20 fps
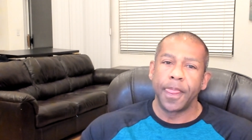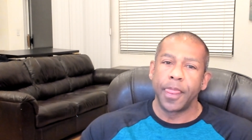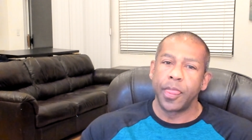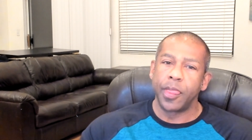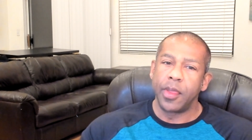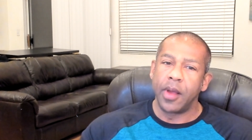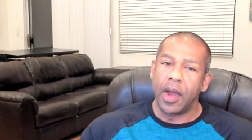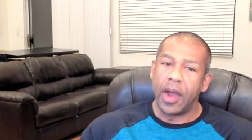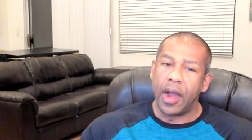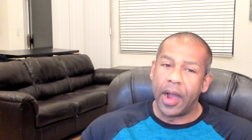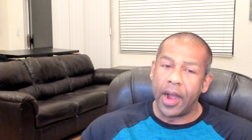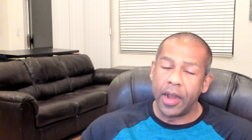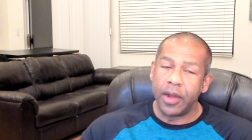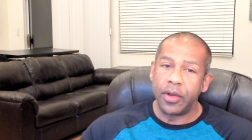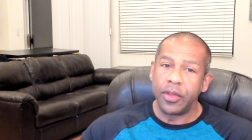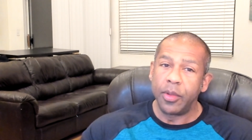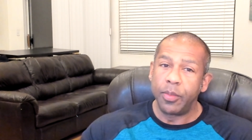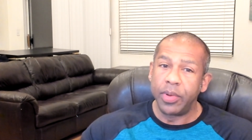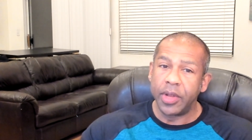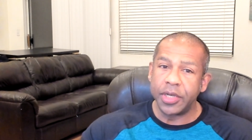The higher
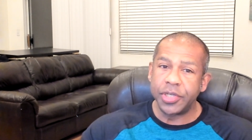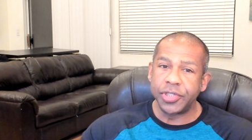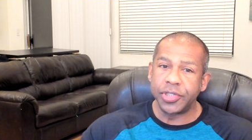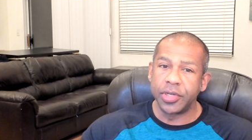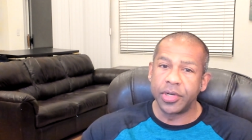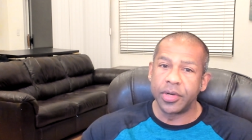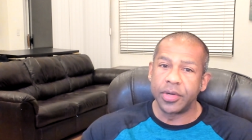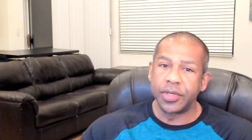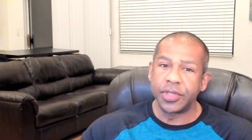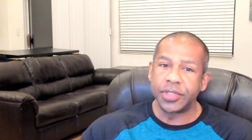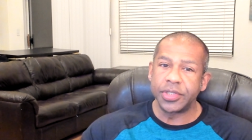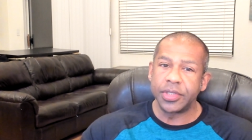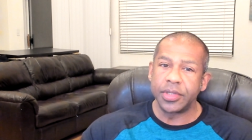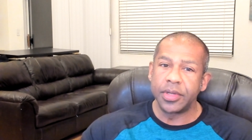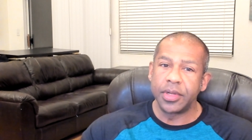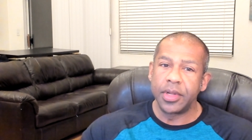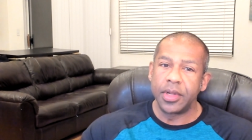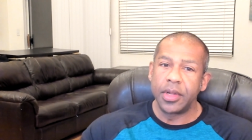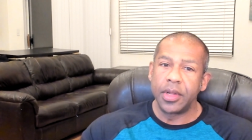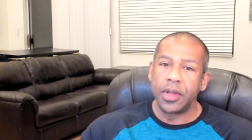the blood sugars,
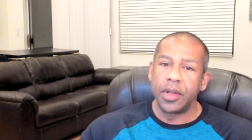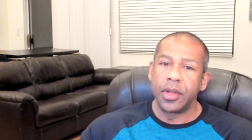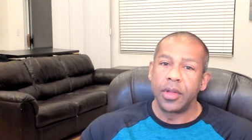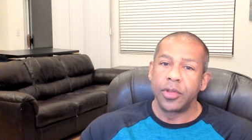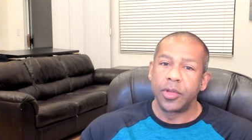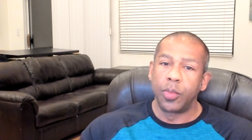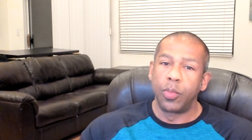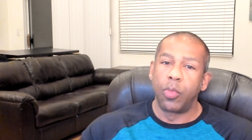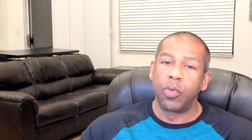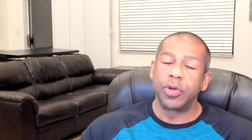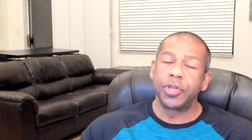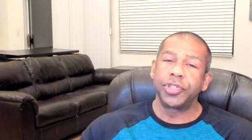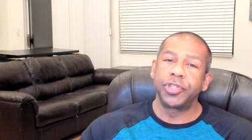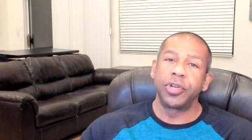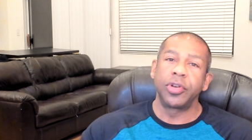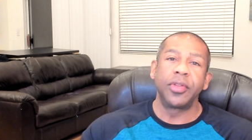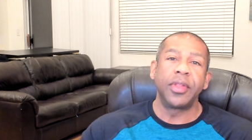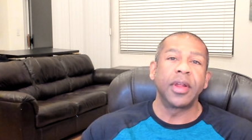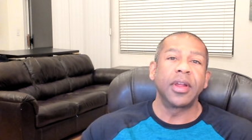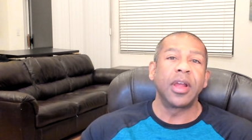the more
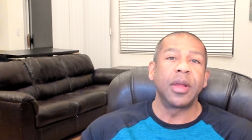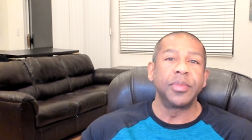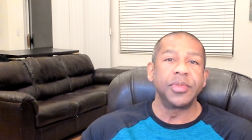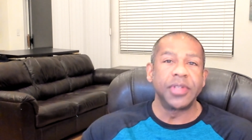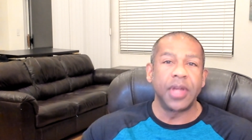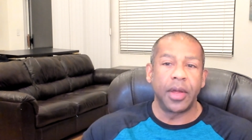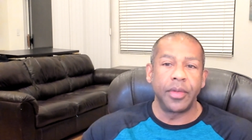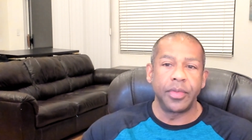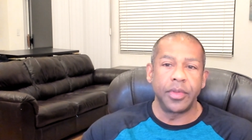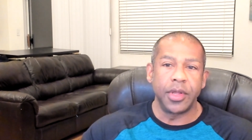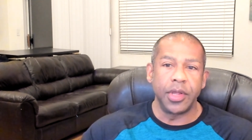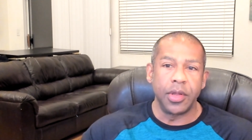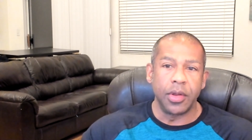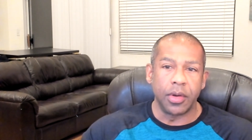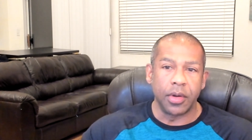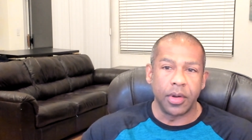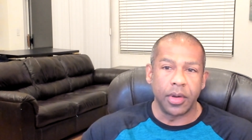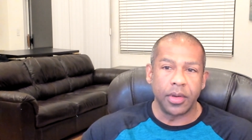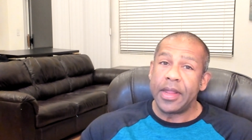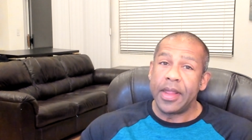sugar that comes out in the
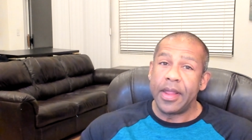urine.